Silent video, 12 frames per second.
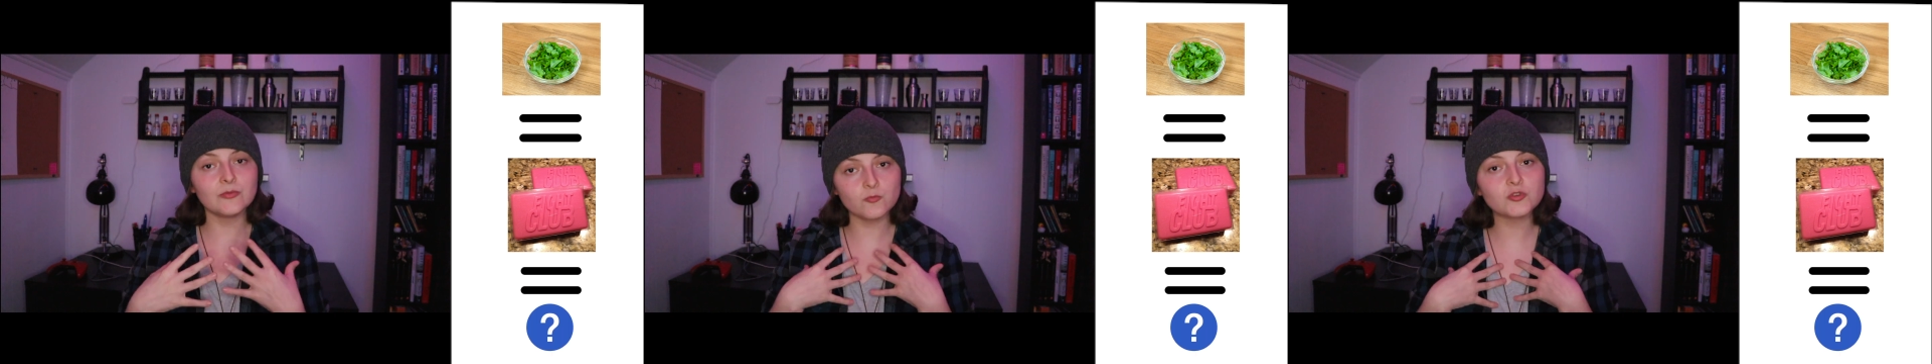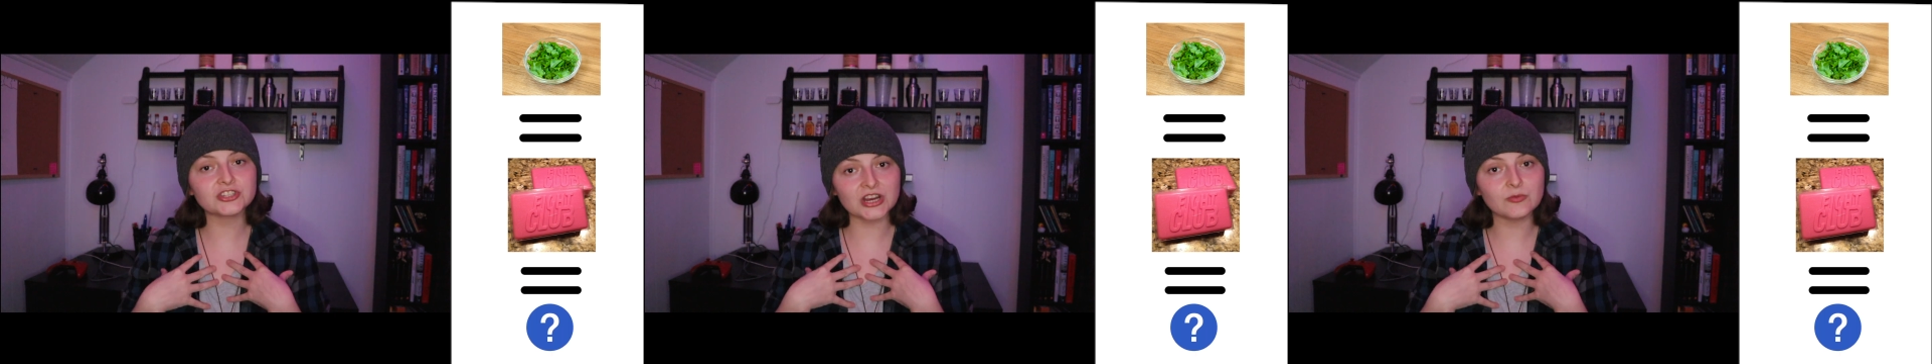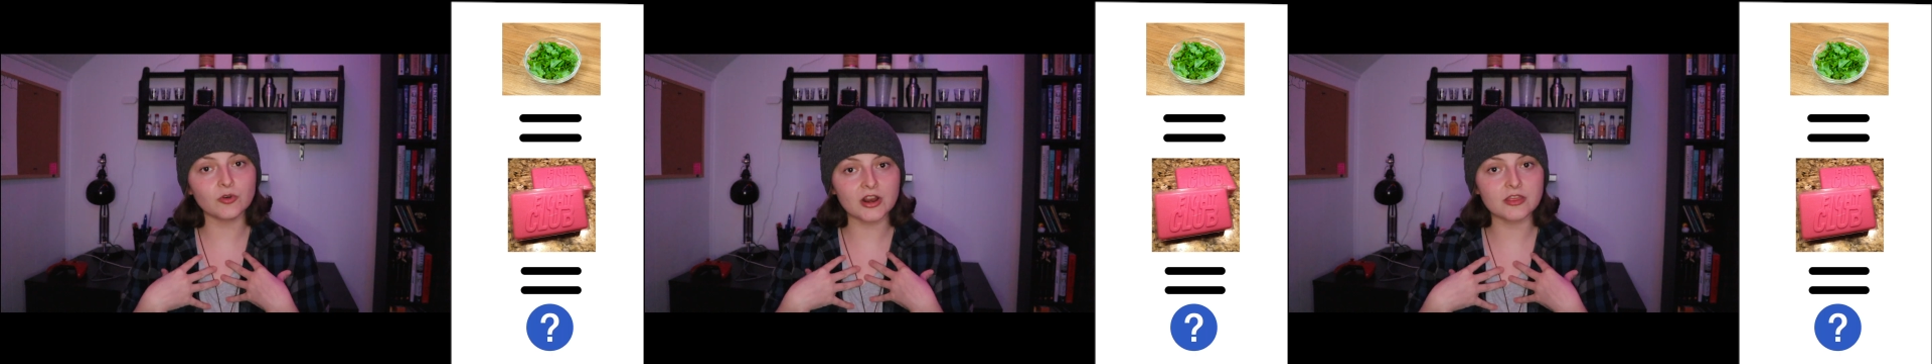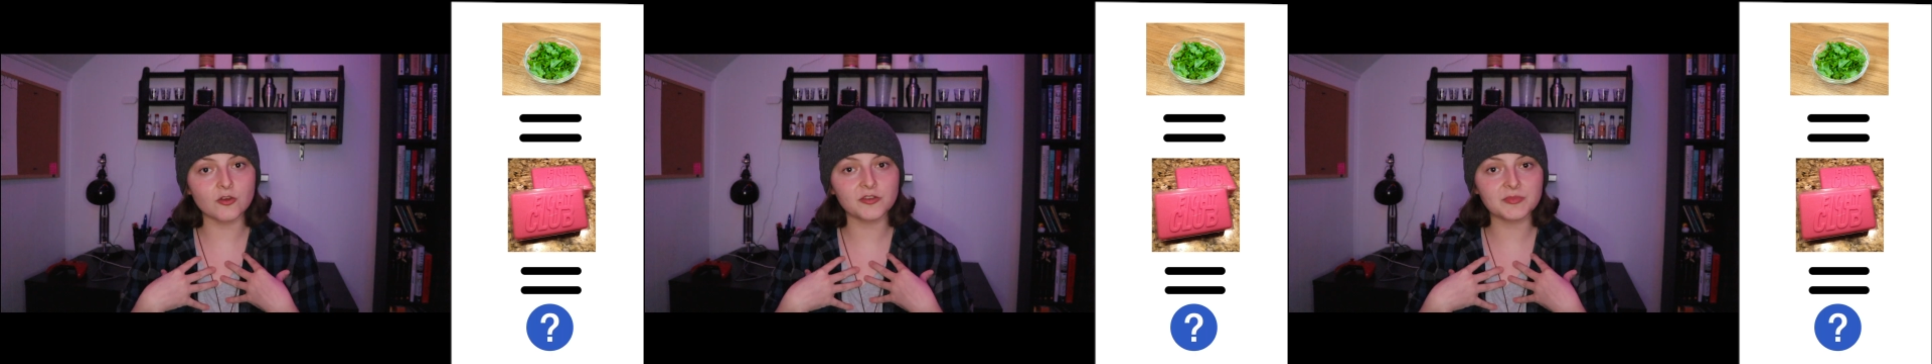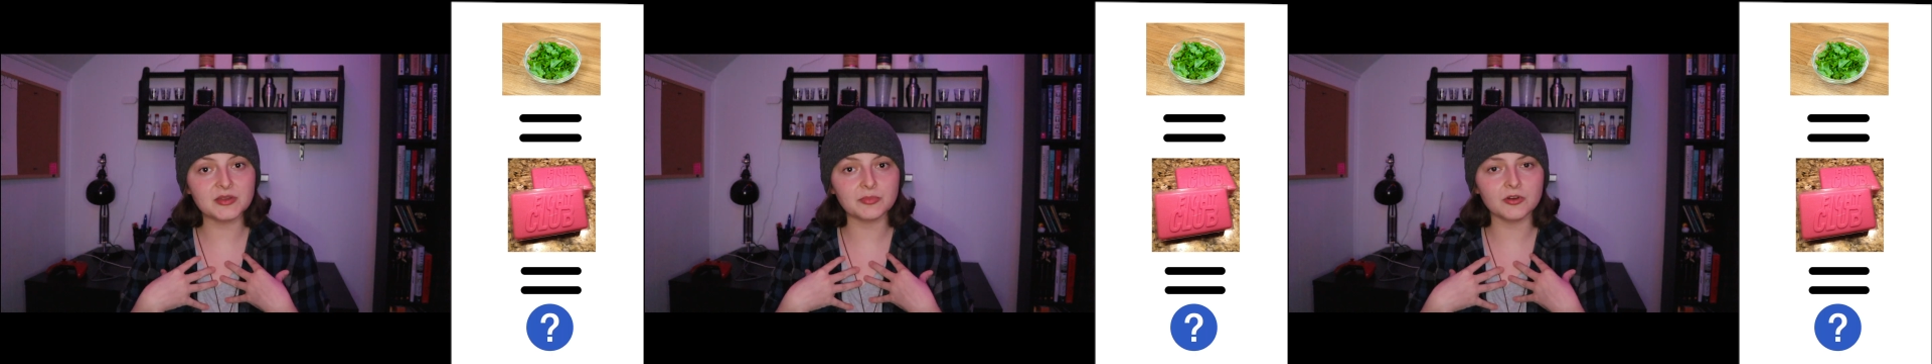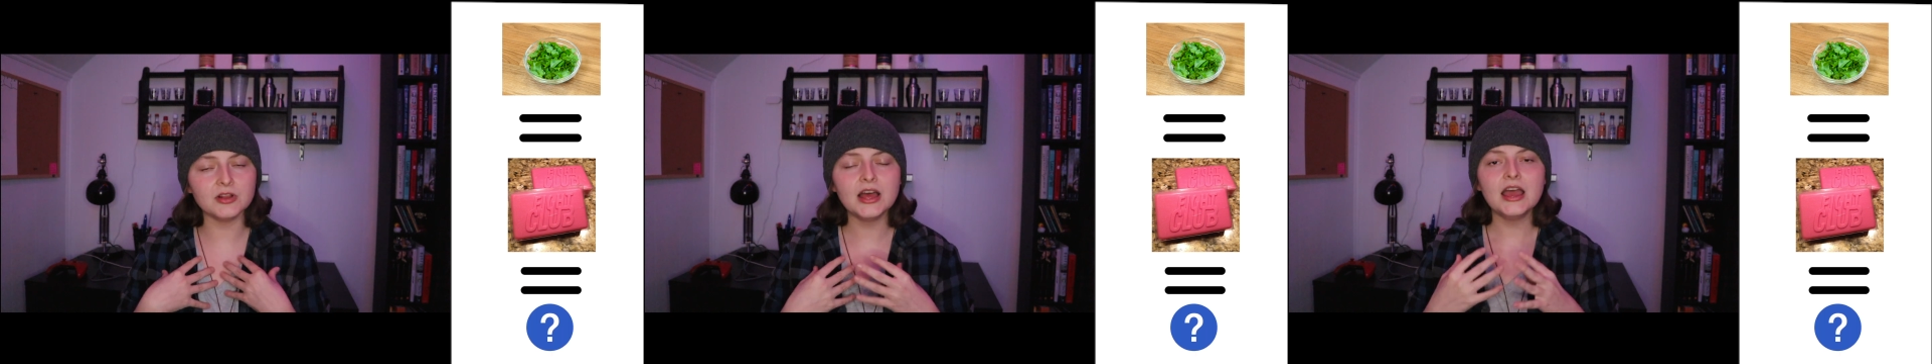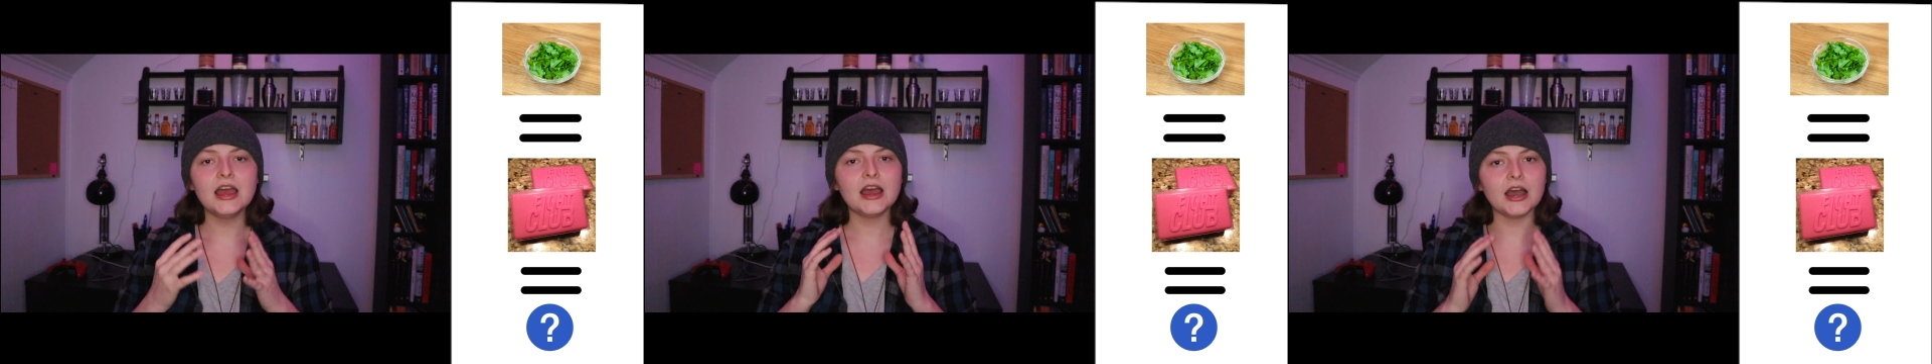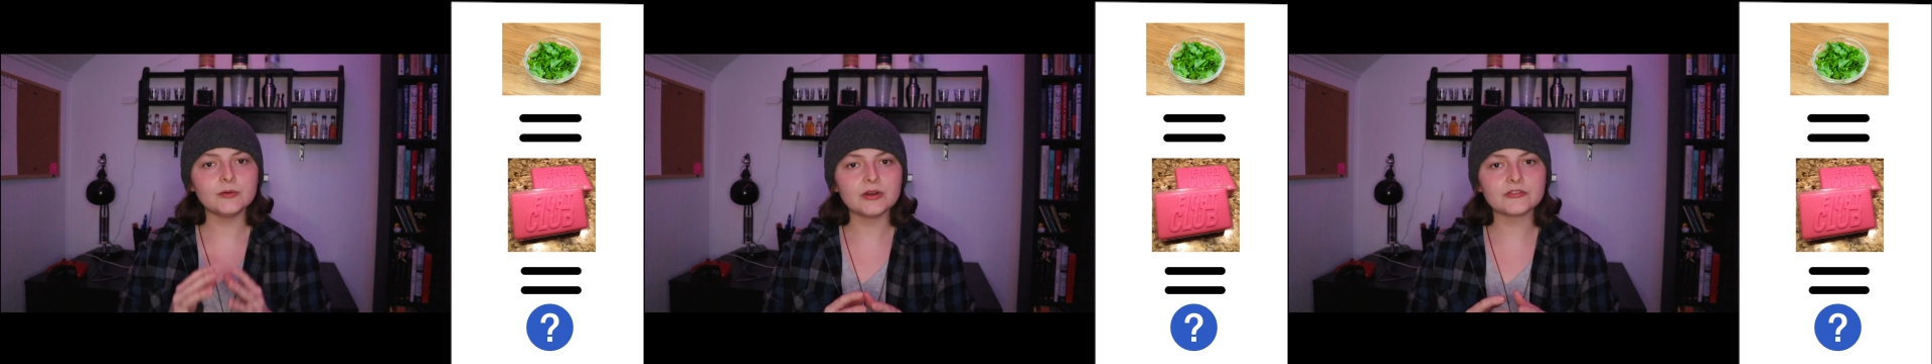Which I'm one of those people.
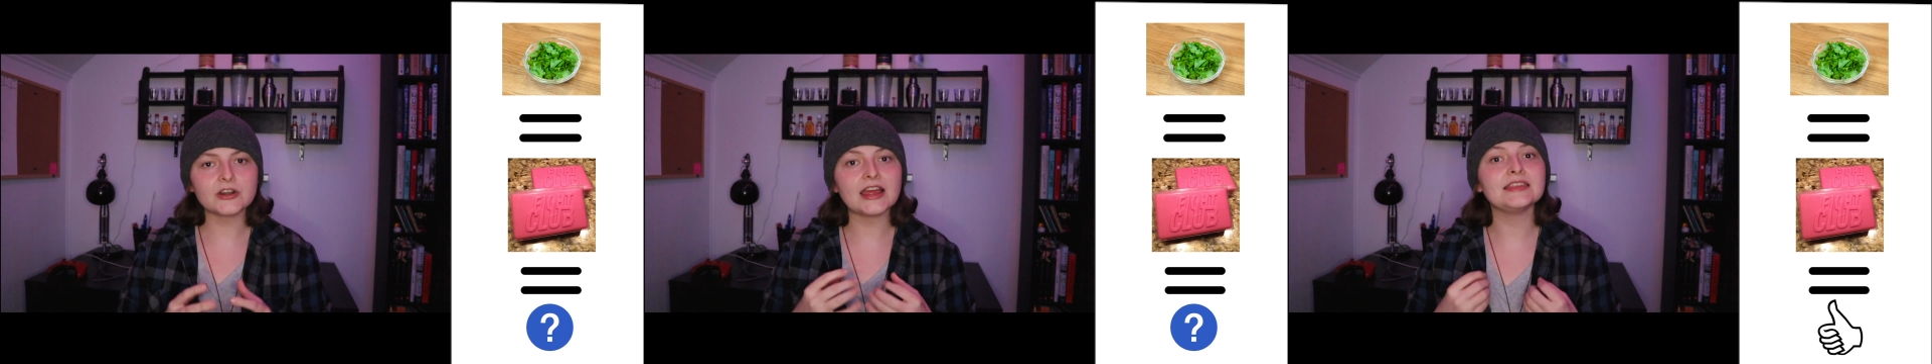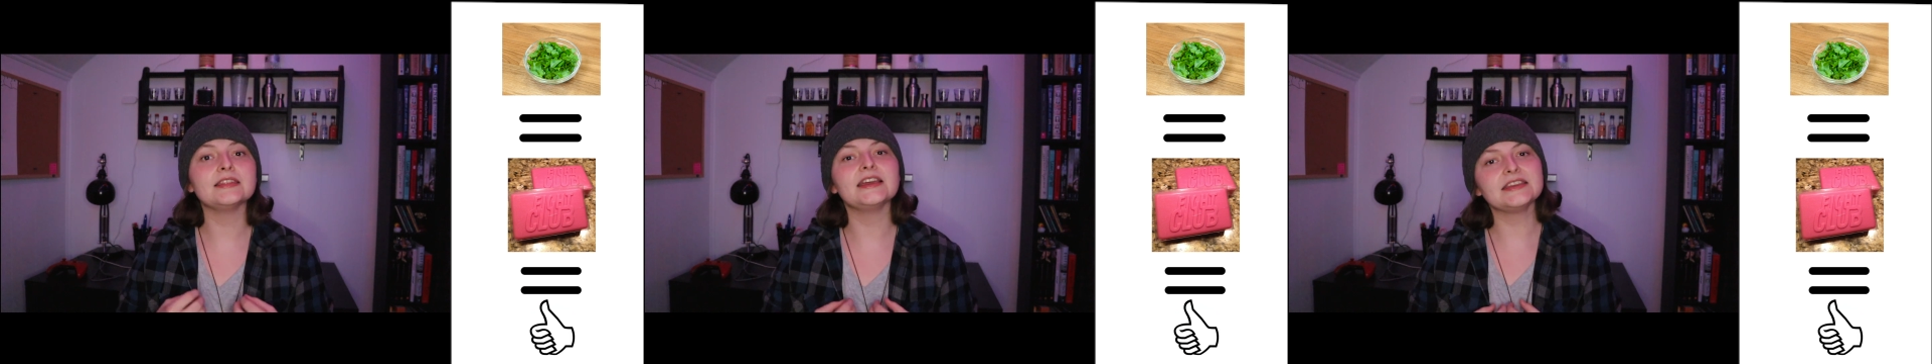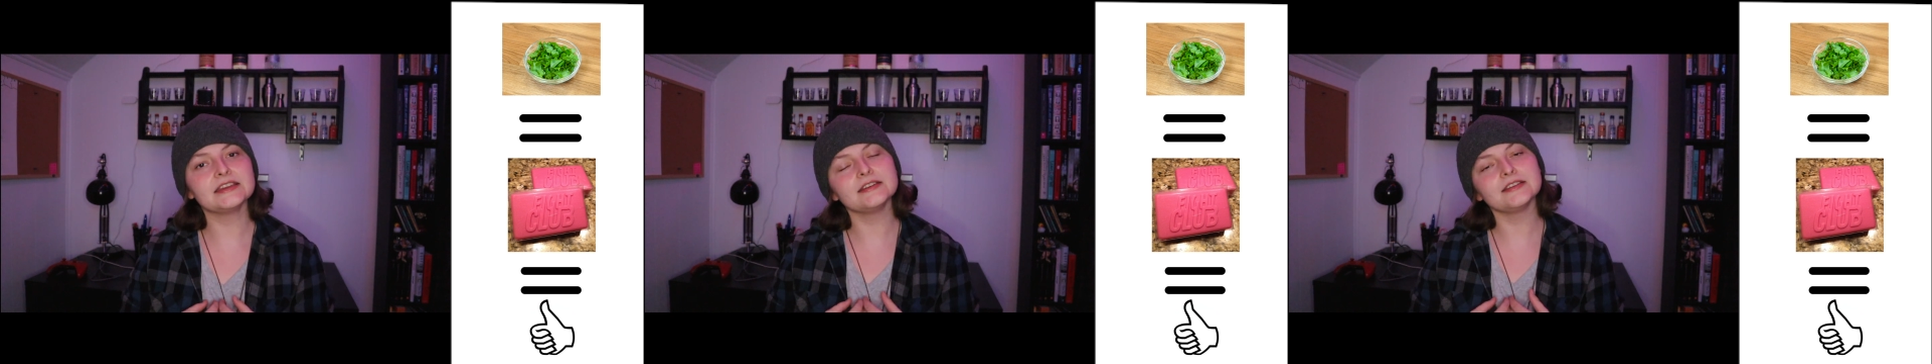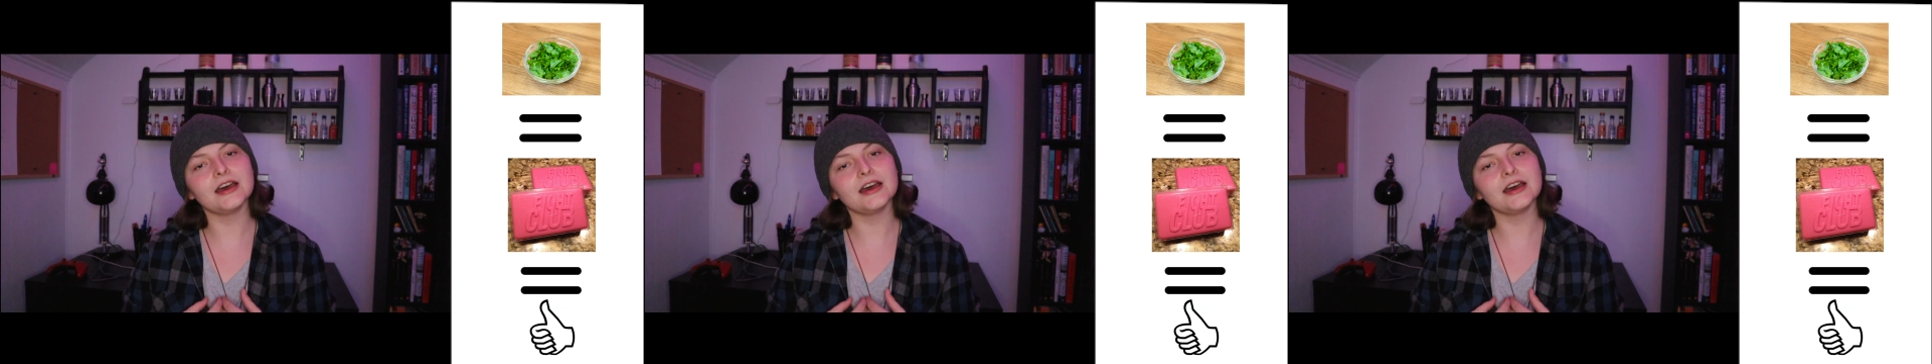However, I like it.